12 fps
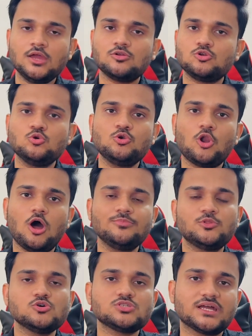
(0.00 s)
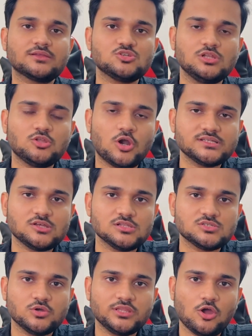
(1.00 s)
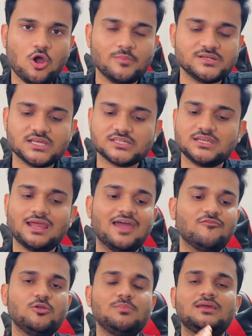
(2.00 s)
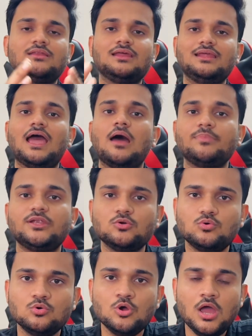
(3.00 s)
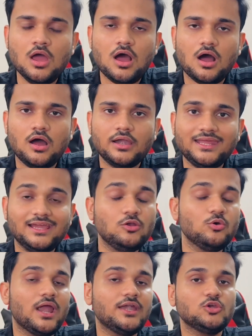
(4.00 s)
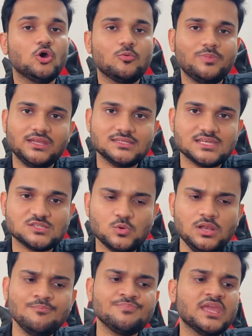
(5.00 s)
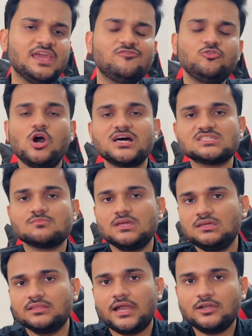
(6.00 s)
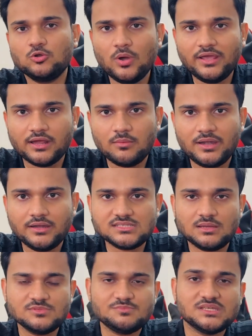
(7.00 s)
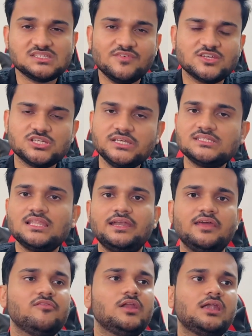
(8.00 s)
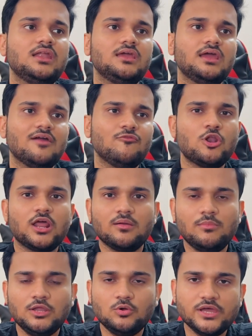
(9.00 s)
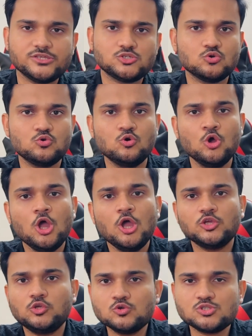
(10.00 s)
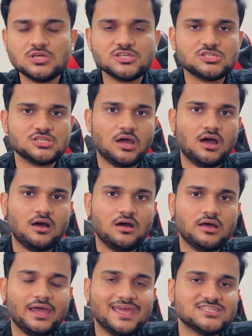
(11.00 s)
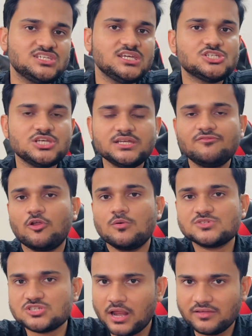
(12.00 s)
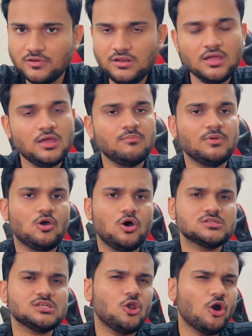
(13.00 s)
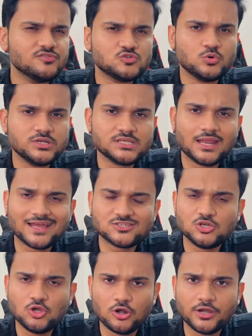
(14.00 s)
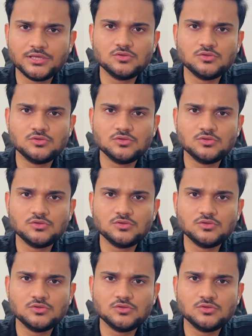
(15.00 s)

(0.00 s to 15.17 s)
do drop those actual thoughts also in the comment section. I would be really happy to take a look at your opinions as well. If you ask me that, do I recommend some specific sheets, then definitely I would recommend you guys to use the SD sheet from Striver, because a lot of students are actually already